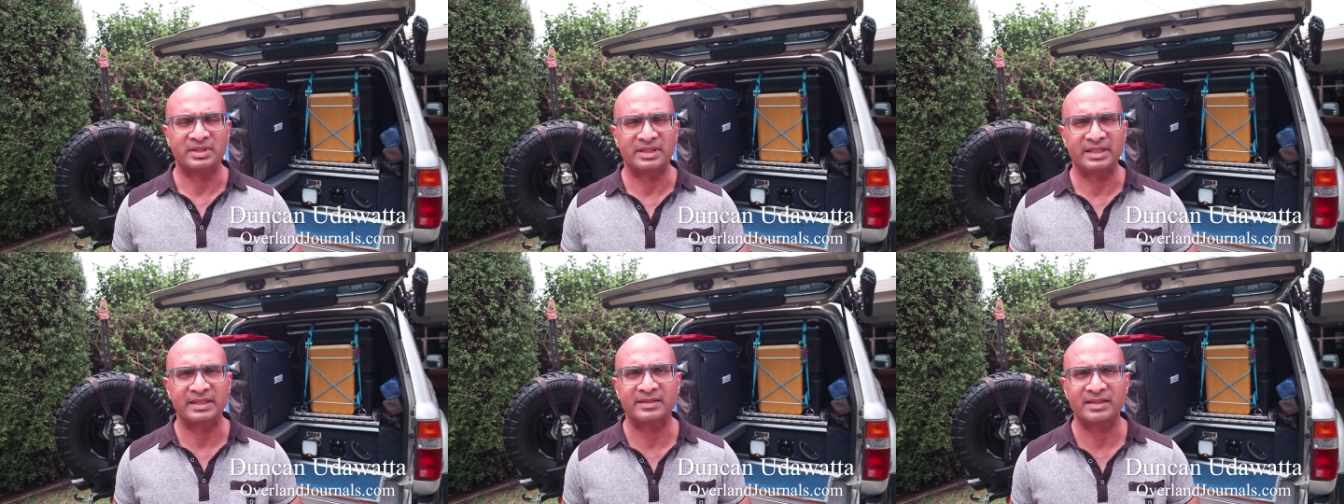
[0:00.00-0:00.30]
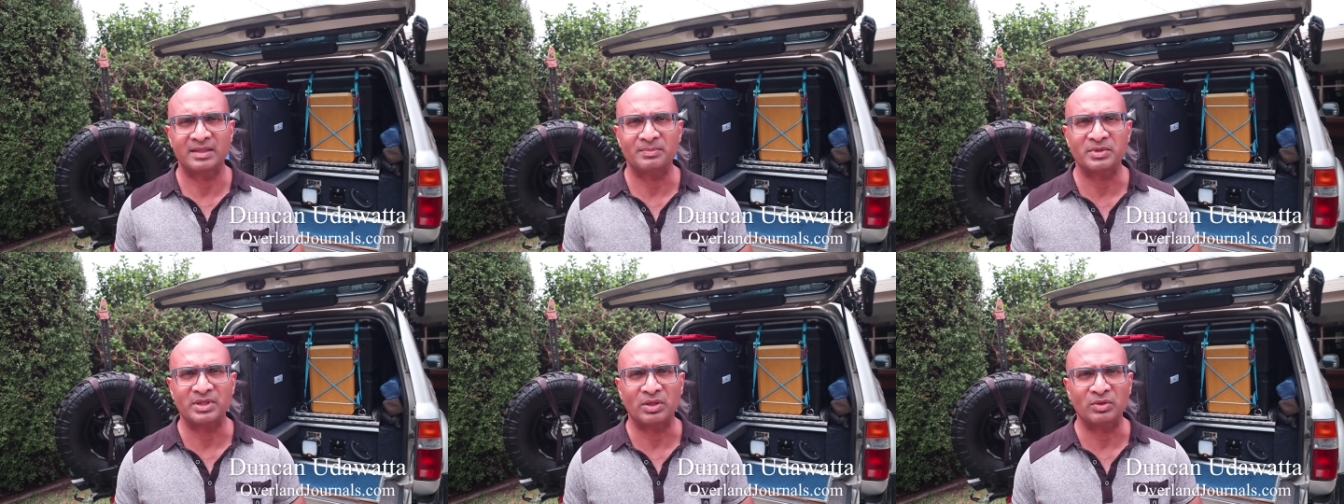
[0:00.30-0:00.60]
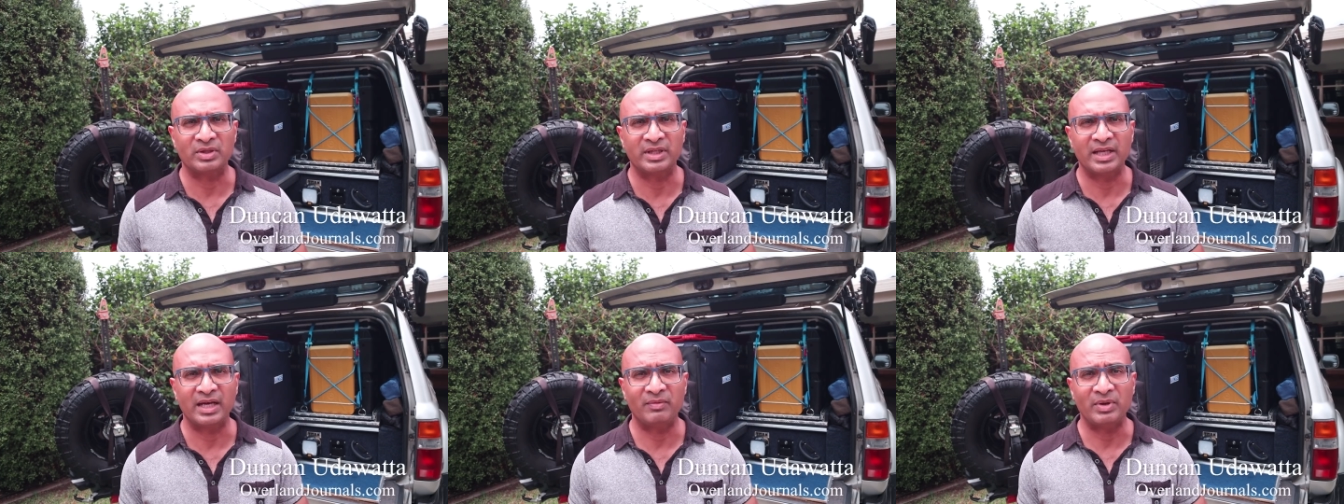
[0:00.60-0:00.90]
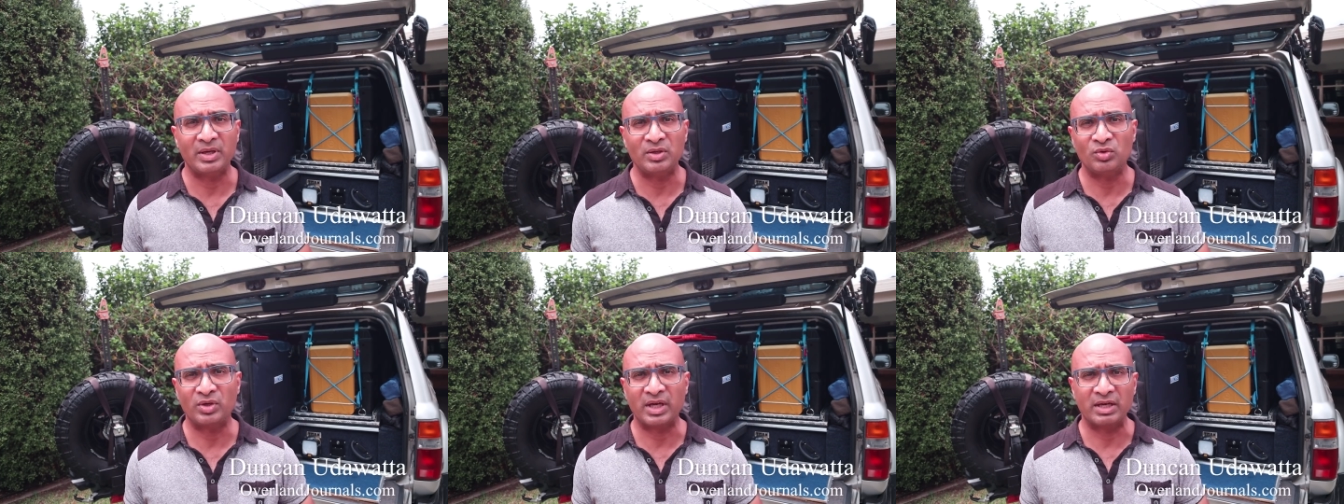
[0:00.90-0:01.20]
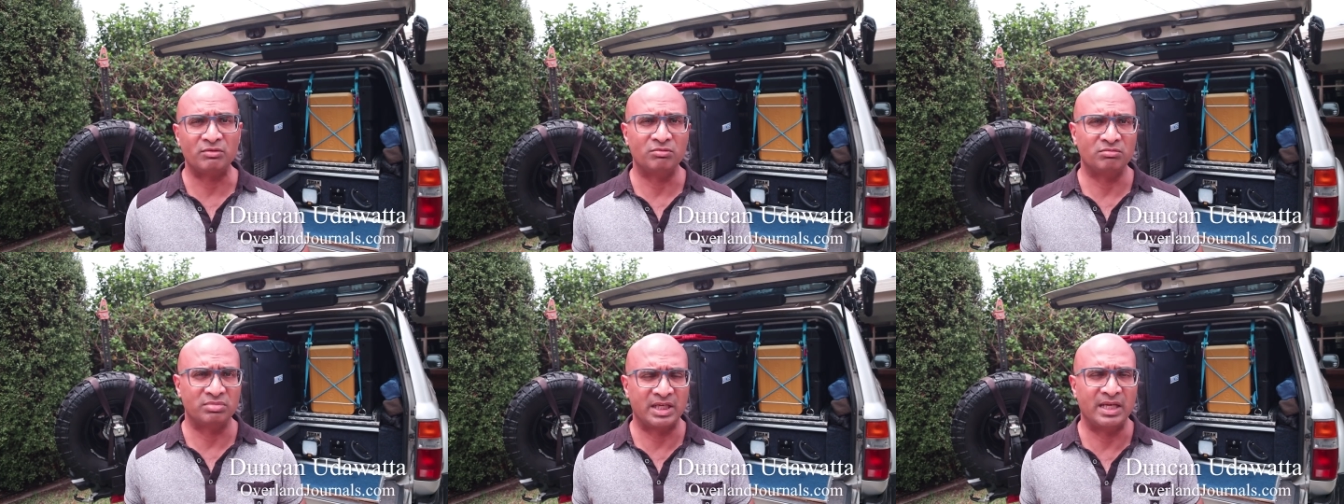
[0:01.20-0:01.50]
systems out there where you
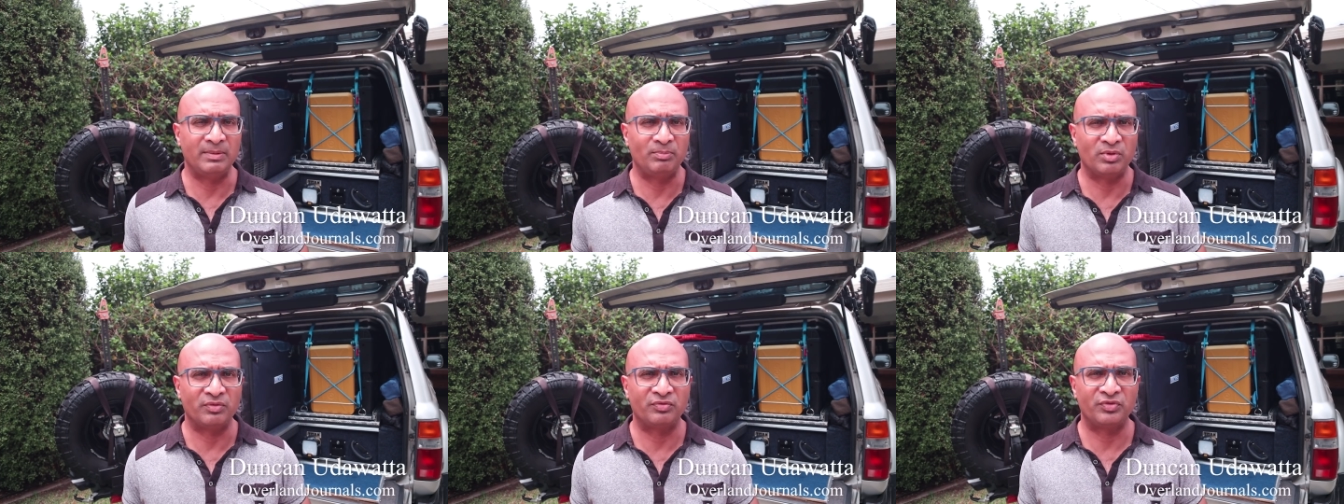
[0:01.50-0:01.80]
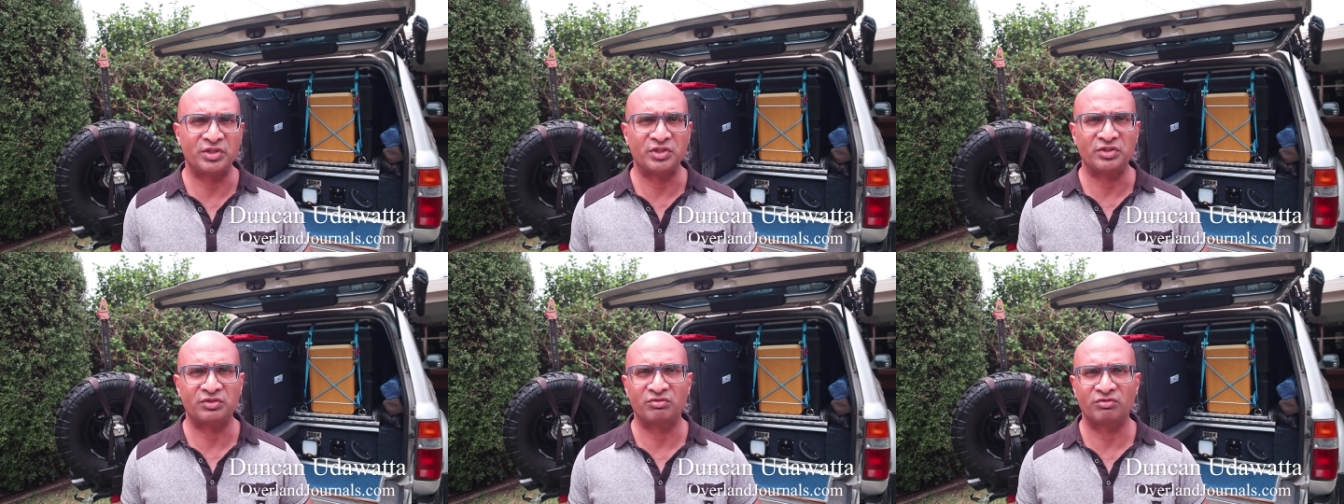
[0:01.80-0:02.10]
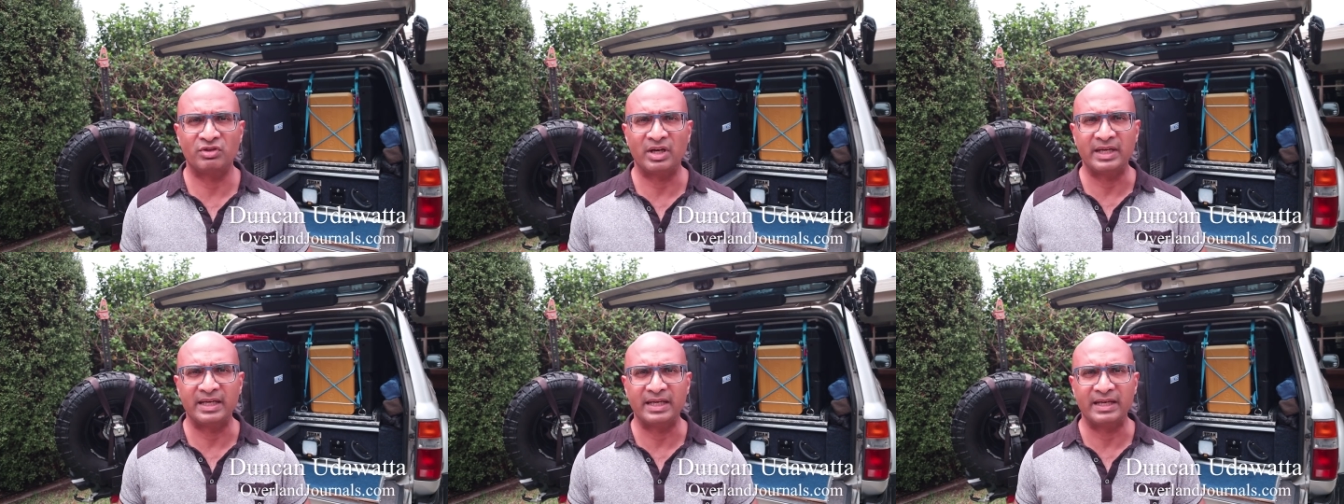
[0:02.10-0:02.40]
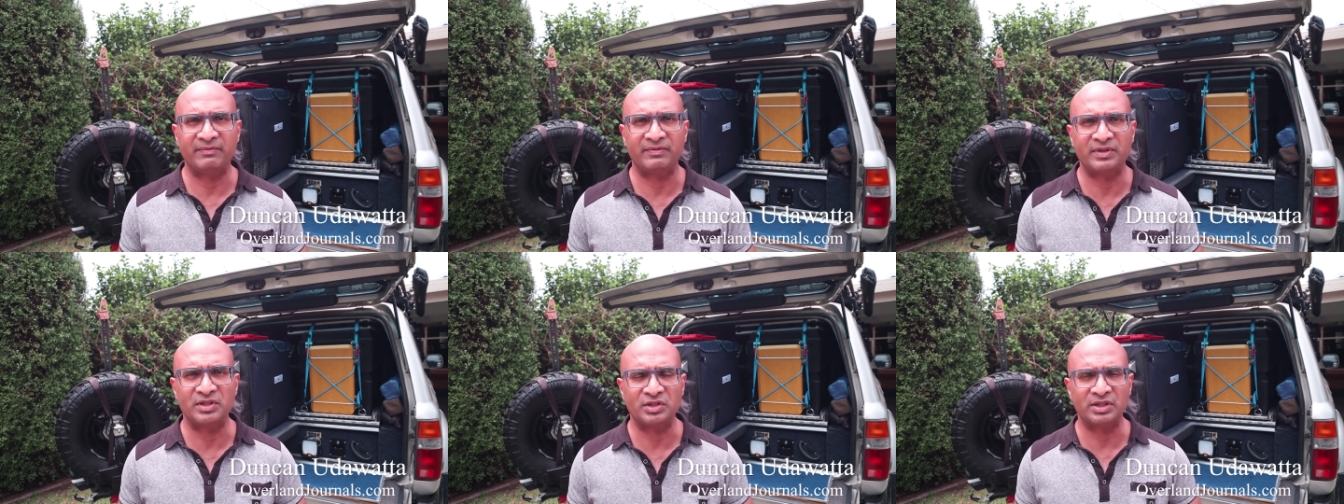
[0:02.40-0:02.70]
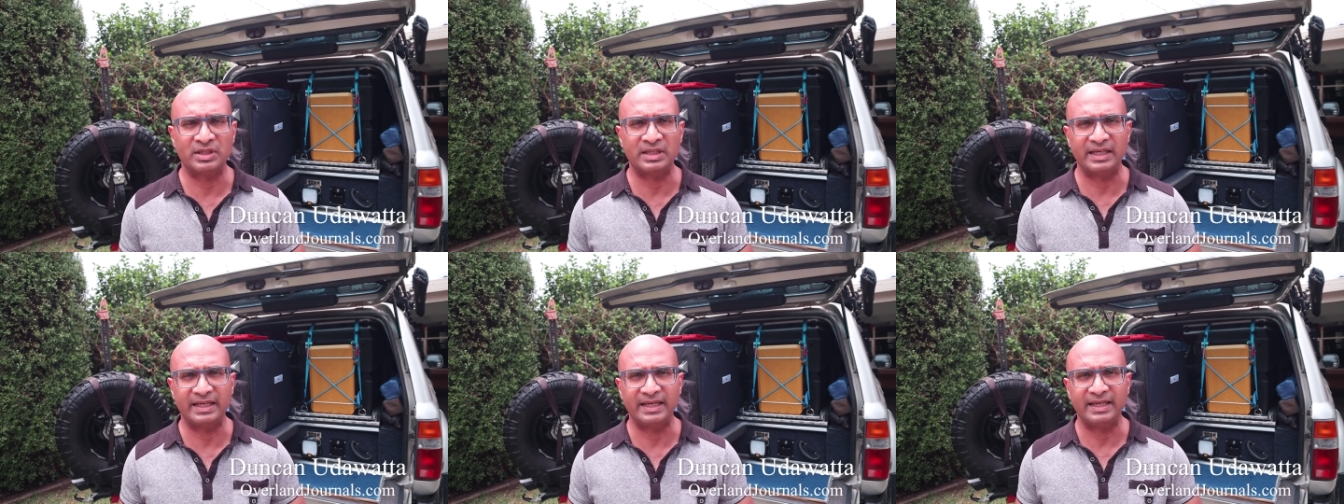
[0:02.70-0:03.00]
can keep your fridges running
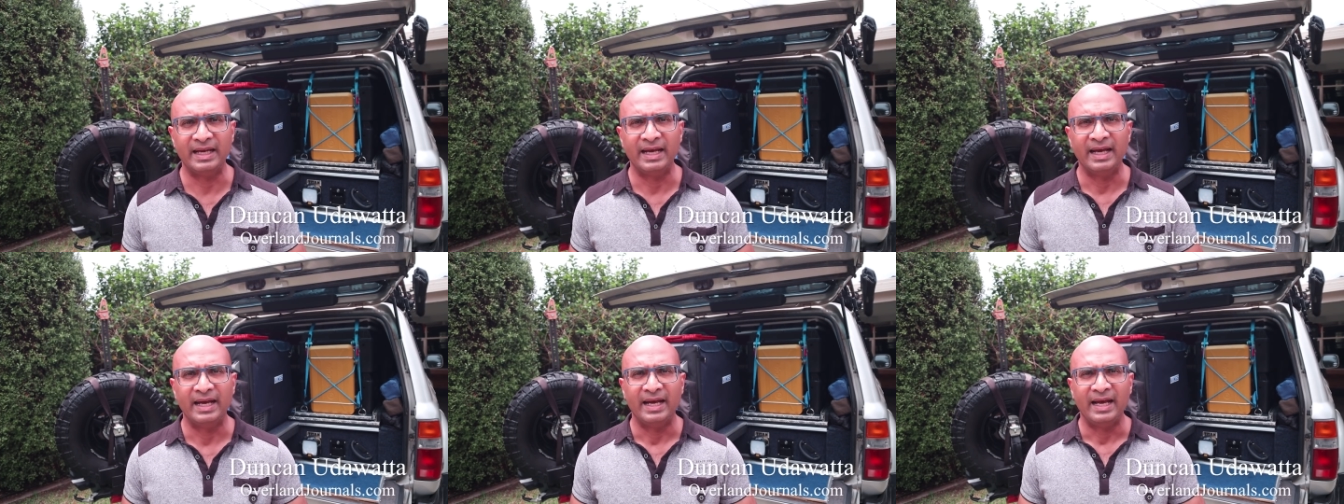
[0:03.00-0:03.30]
efficiently,